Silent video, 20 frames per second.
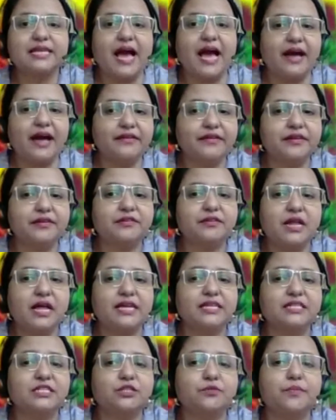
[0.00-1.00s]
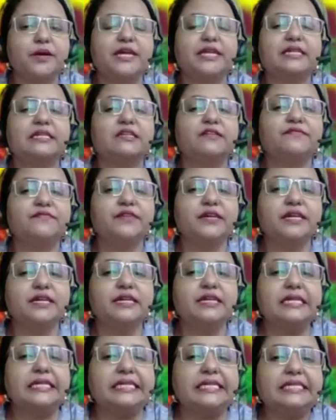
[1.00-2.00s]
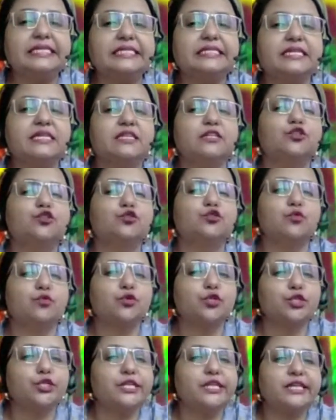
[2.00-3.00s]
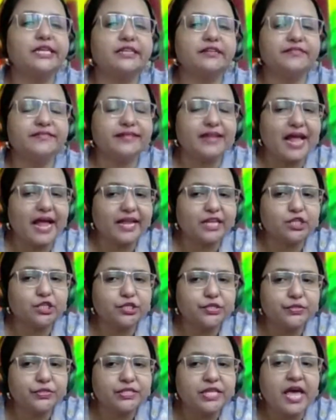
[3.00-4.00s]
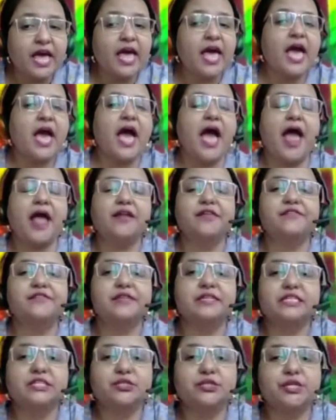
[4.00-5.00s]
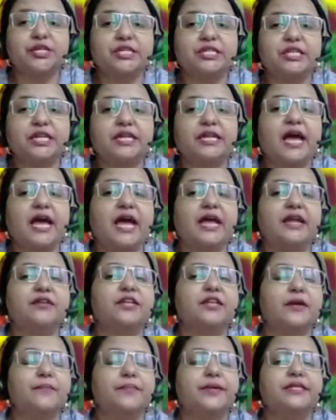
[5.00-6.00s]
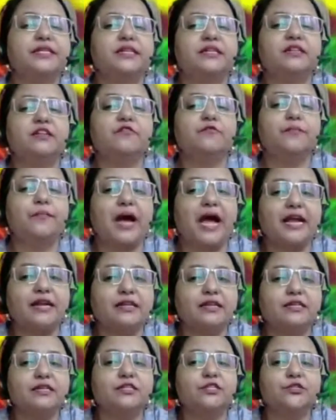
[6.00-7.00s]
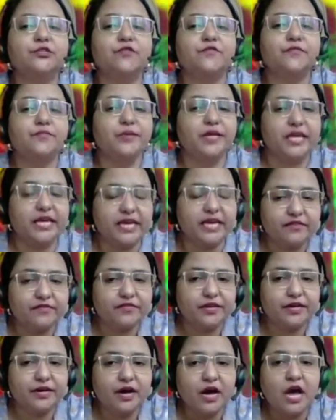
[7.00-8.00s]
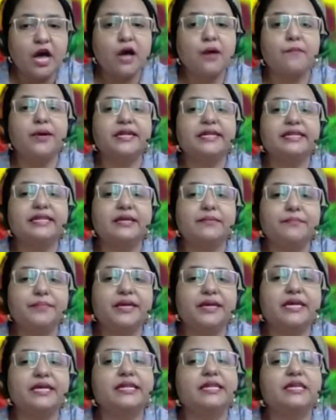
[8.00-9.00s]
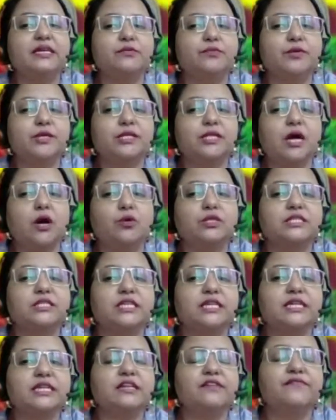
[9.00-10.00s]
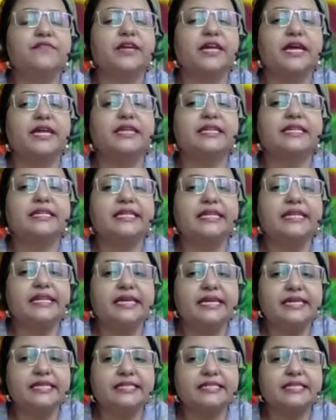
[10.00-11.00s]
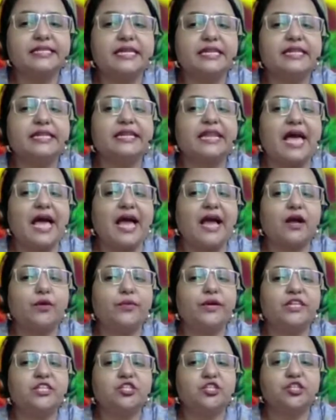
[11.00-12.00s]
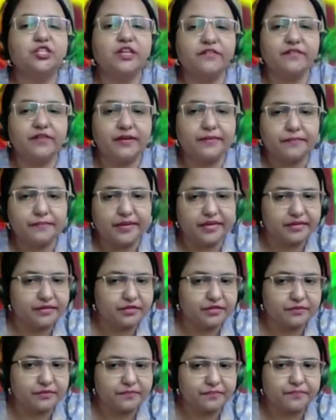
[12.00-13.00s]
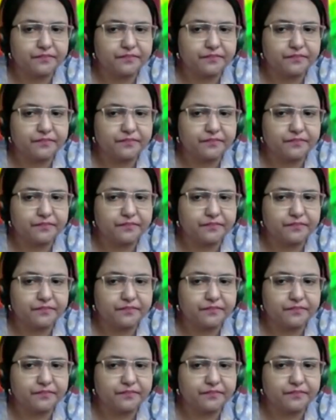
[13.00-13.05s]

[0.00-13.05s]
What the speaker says: characterized by difficulties in social interactions and restricted and repetitive patterns of behavior, but typically without significant delays in language development.